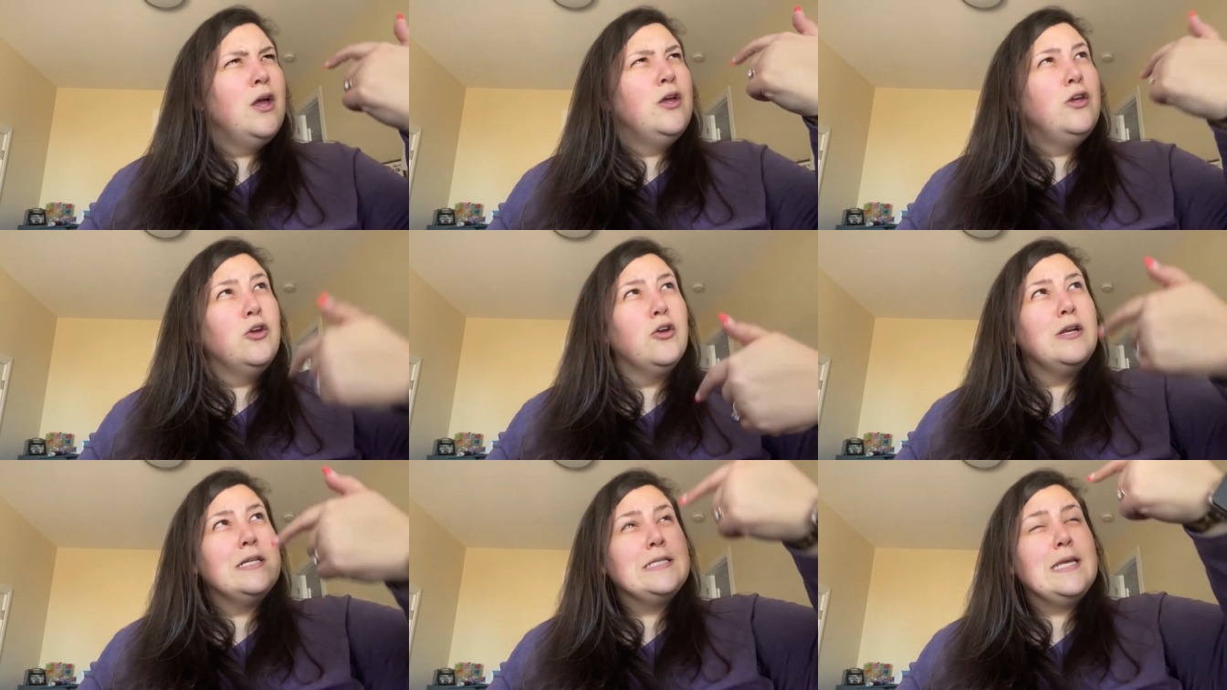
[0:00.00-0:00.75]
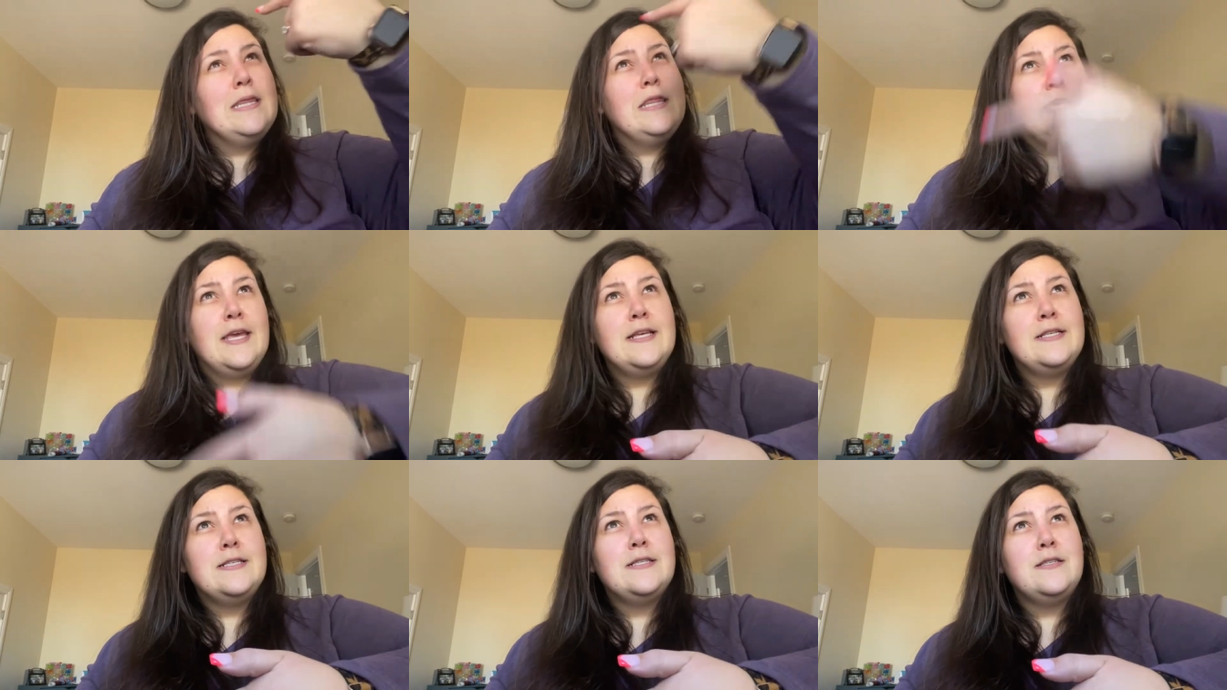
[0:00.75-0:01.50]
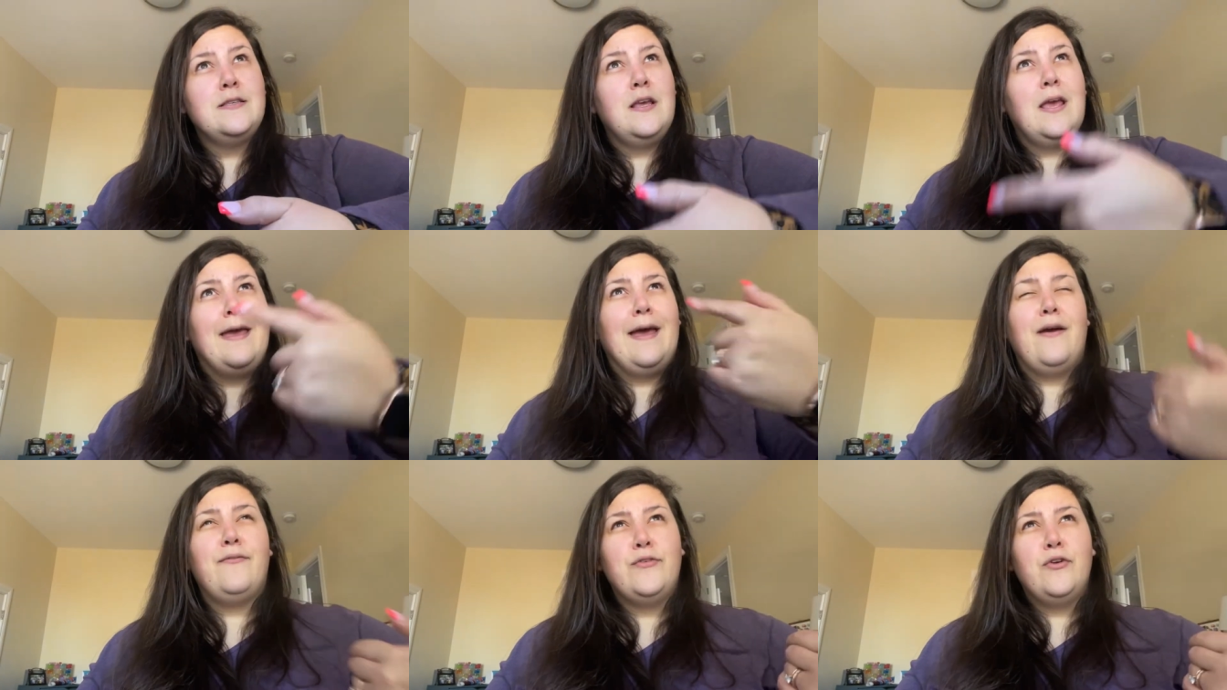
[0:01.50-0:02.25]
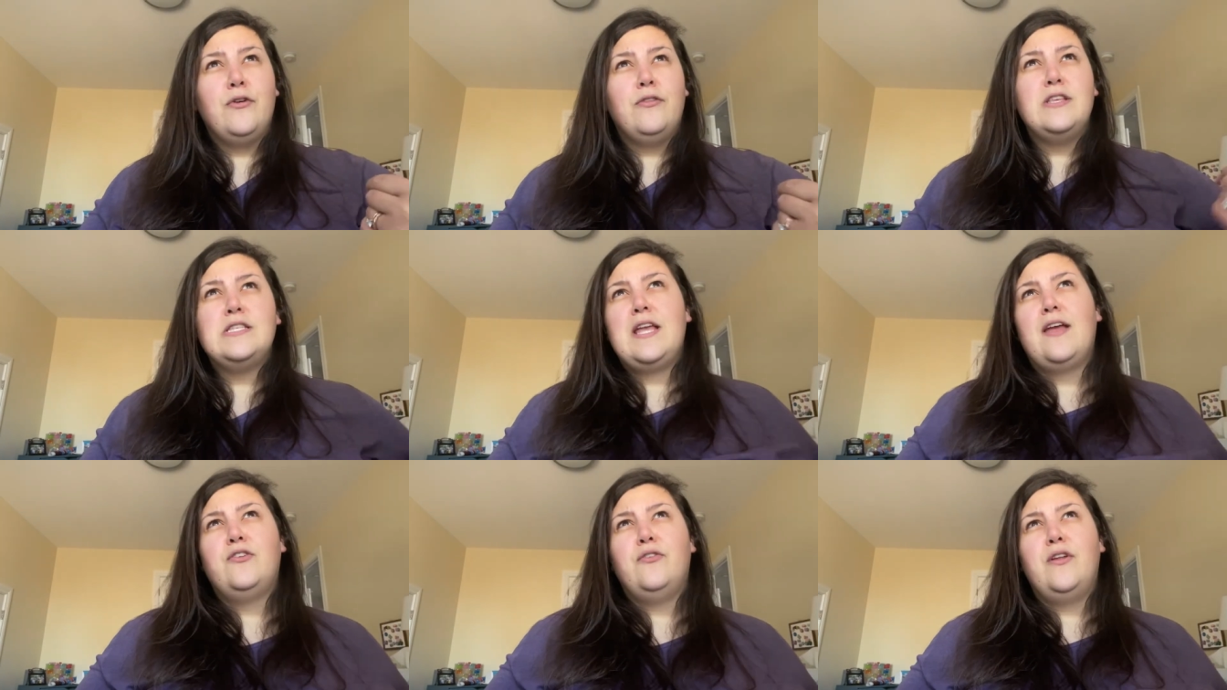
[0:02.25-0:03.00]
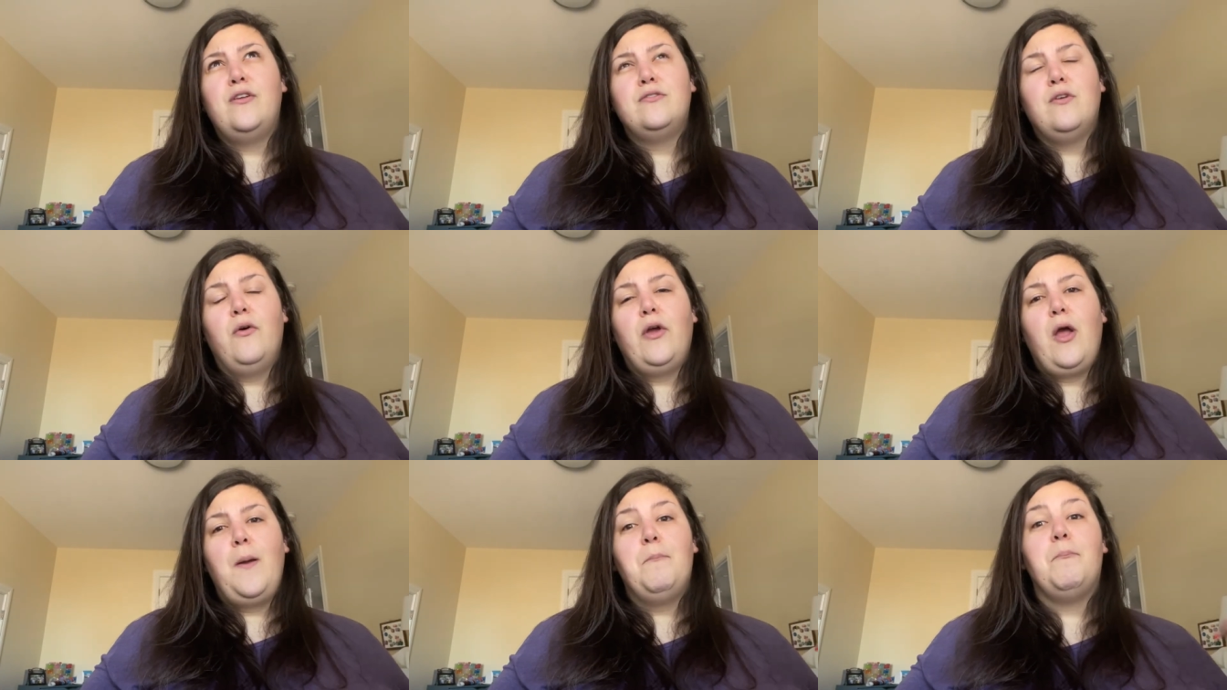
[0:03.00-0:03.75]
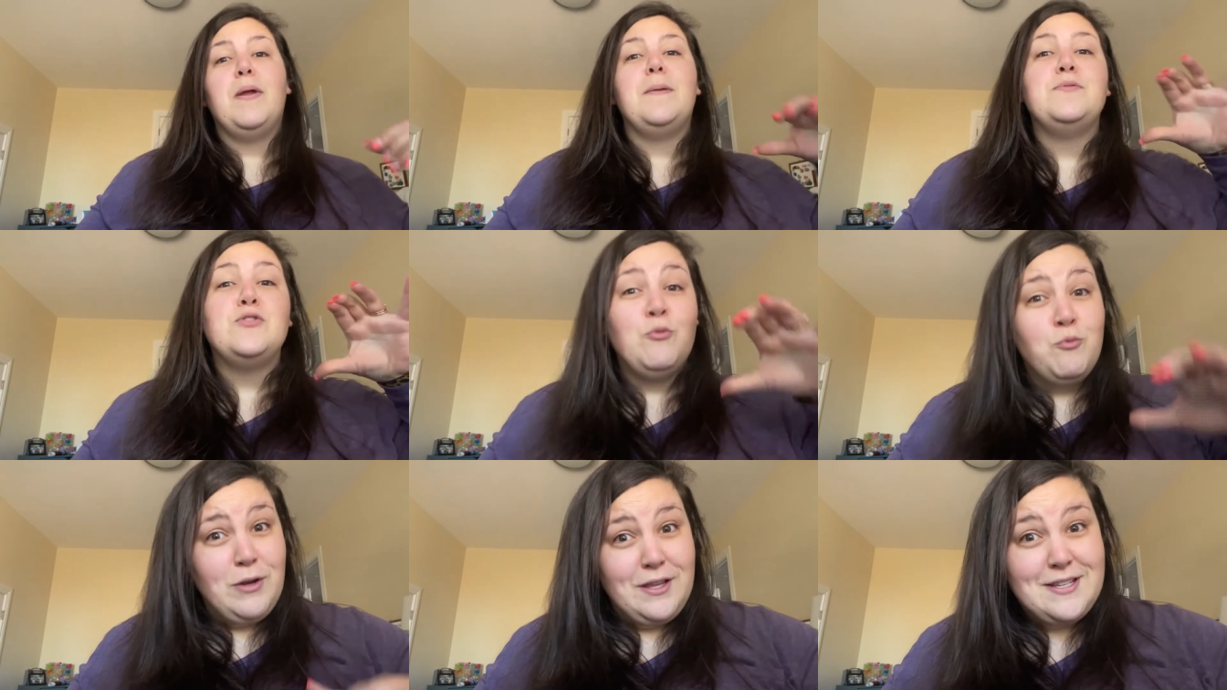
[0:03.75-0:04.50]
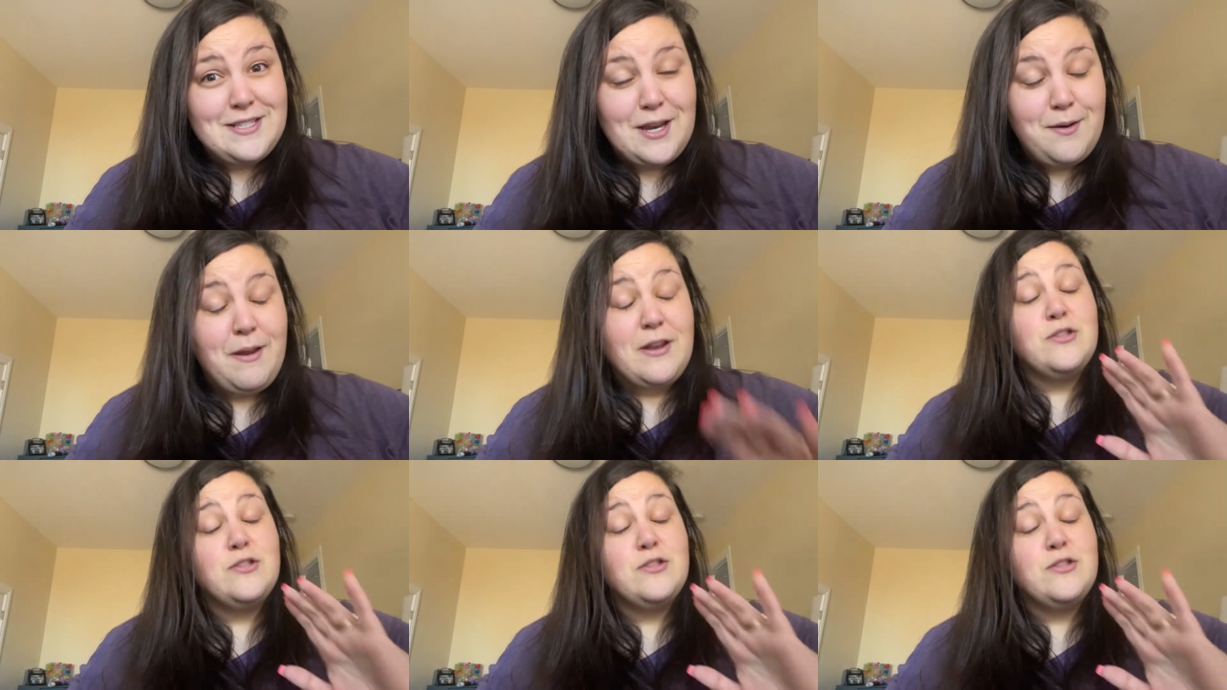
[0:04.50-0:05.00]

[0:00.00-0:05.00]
you're going to see this after the stash video is going up, but I'm still really excited about it.